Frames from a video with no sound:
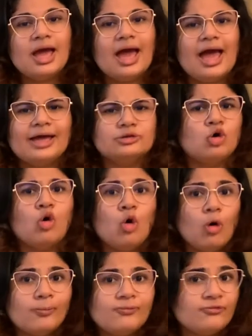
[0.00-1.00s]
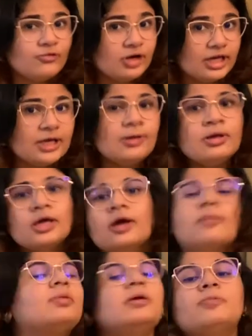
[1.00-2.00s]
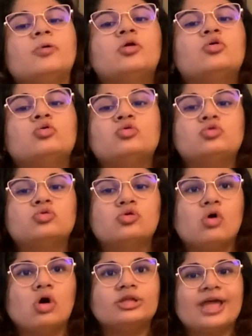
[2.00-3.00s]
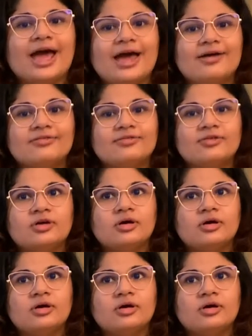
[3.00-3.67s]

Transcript: And hopefully, people who do not have